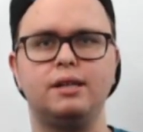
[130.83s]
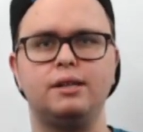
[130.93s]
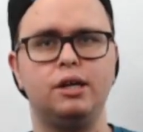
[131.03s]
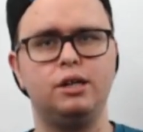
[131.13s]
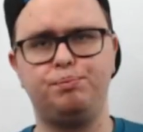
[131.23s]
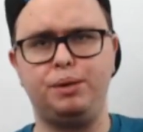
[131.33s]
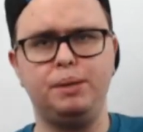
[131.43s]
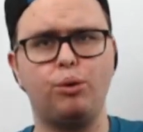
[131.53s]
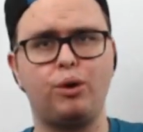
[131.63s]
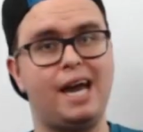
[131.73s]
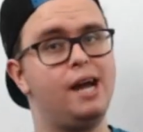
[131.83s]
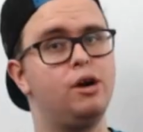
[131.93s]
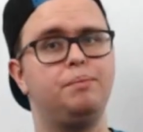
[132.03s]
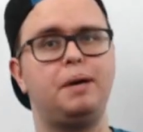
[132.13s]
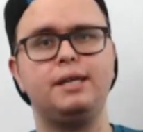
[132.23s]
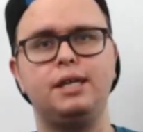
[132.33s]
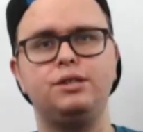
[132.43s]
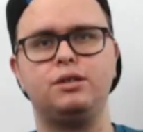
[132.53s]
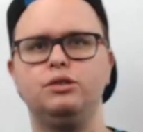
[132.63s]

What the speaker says: out there and people care and pay attention.